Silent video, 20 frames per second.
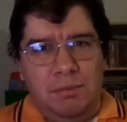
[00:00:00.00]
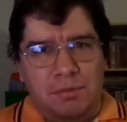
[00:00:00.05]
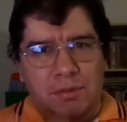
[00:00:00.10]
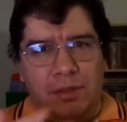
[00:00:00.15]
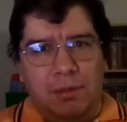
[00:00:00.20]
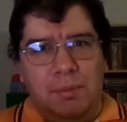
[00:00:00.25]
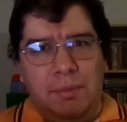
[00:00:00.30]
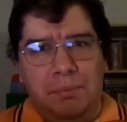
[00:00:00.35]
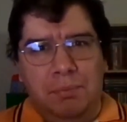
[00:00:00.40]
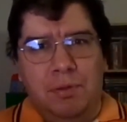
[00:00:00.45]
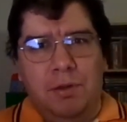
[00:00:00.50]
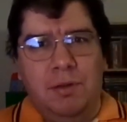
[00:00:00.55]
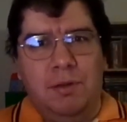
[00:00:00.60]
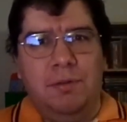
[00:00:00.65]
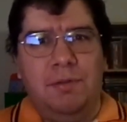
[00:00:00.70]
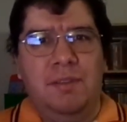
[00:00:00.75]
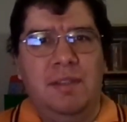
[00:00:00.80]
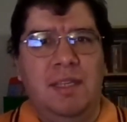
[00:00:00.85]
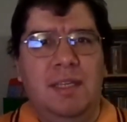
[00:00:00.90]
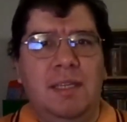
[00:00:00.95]
was going to be
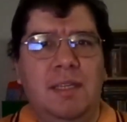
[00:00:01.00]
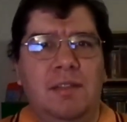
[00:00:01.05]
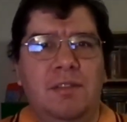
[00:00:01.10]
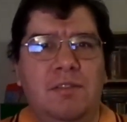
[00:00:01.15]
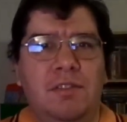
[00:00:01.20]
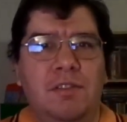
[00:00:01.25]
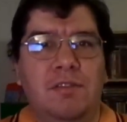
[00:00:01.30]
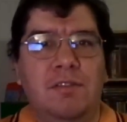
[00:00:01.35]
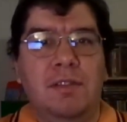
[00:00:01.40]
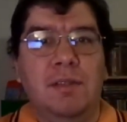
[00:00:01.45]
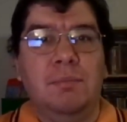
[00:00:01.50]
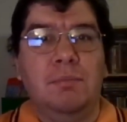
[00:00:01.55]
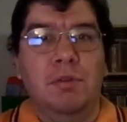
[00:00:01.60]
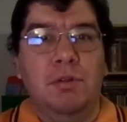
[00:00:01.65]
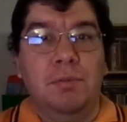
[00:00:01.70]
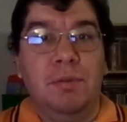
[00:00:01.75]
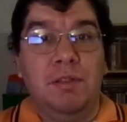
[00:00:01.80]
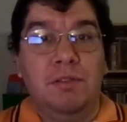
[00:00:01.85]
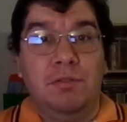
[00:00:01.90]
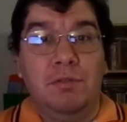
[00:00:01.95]
part of the Disney
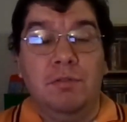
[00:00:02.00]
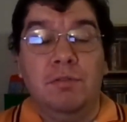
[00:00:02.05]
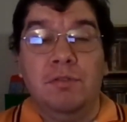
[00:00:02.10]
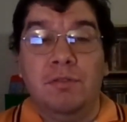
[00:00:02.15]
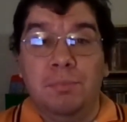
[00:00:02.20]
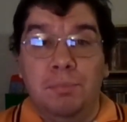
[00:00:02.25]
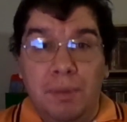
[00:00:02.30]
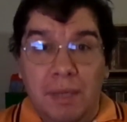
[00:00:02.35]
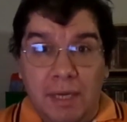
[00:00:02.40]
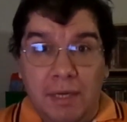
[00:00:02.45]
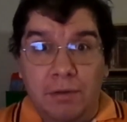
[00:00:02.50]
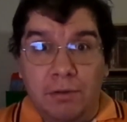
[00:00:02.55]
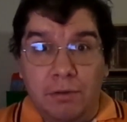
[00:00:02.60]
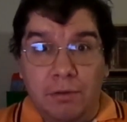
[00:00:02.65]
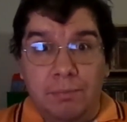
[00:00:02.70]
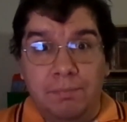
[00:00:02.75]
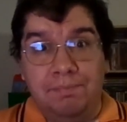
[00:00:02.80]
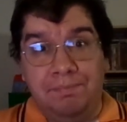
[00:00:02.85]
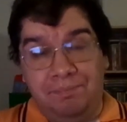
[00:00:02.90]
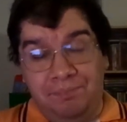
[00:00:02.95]
Movie Tunes
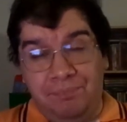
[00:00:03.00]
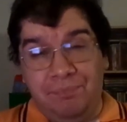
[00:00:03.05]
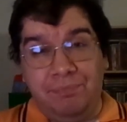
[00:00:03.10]
banner.